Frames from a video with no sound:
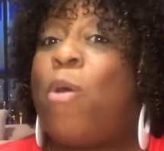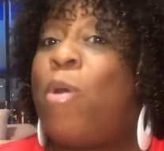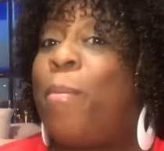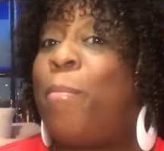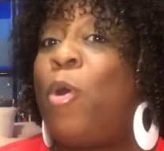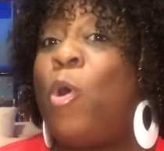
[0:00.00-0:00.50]

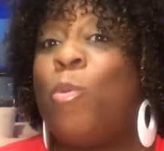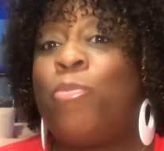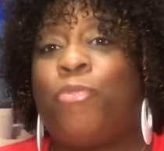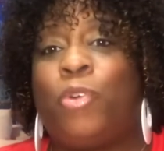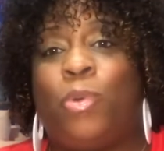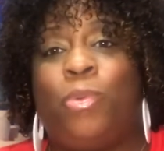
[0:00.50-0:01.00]
I'm
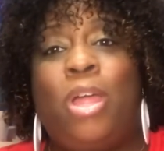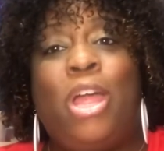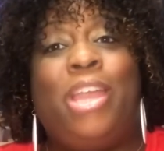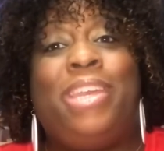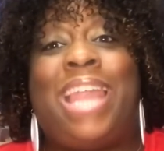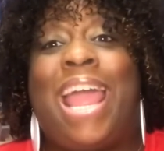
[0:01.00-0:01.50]
hopeful.
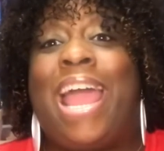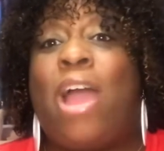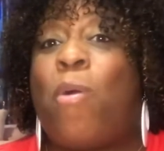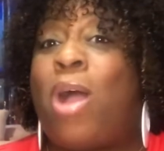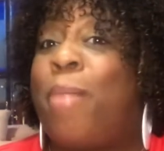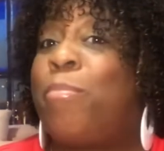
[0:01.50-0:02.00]

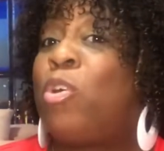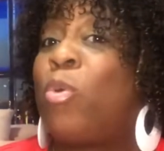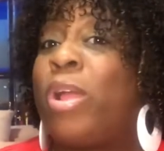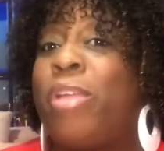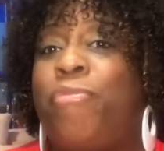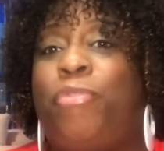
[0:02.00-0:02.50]
Now I'm
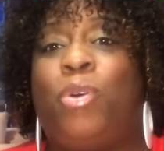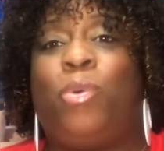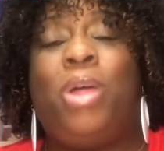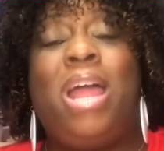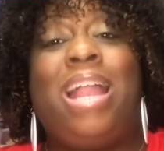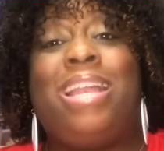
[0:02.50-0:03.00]

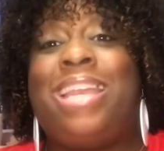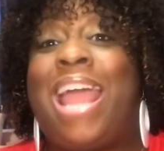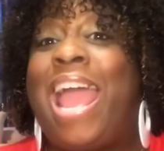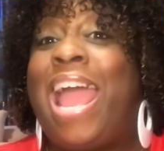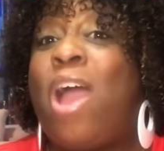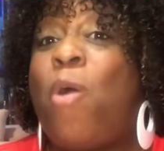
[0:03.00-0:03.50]
grateful.
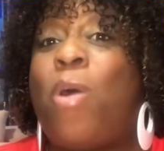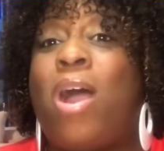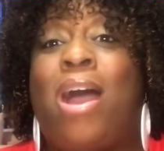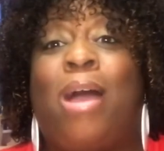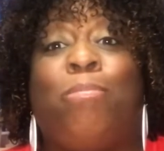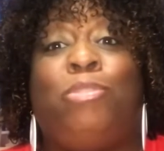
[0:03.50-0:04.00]
Now
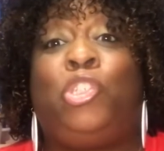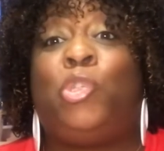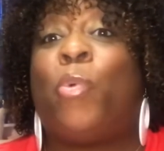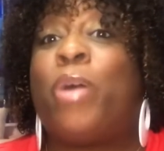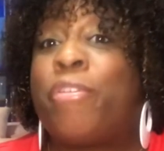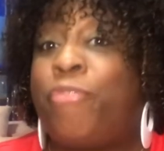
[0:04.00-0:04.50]
I'm
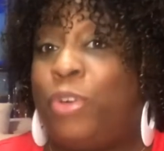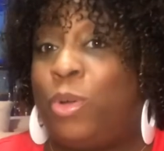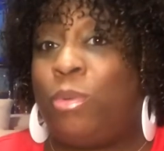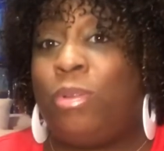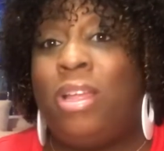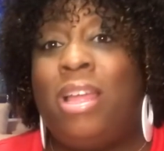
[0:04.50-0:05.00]

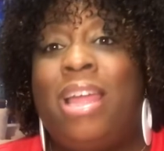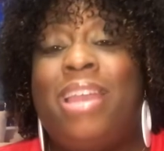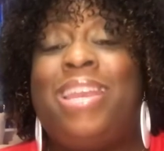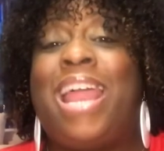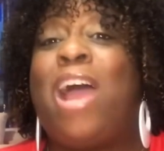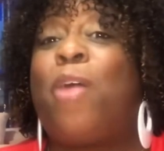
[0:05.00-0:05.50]
joyful.
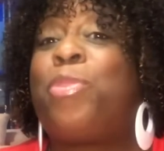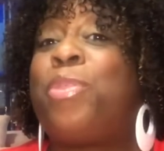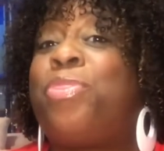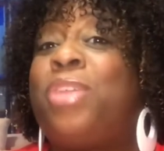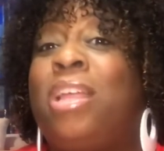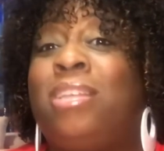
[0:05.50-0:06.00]
Now the
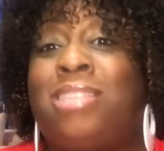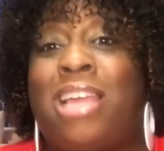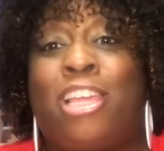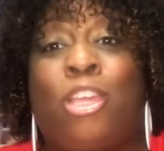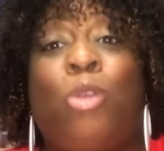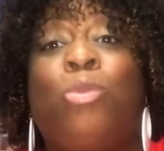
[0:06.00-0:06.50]
things
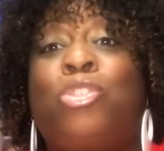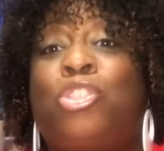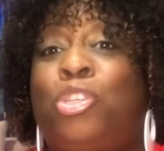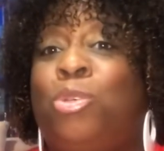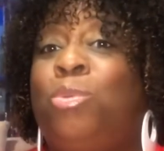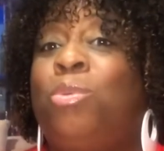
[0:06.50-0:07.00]
that used
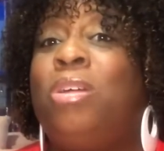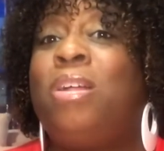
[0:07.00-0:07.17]
to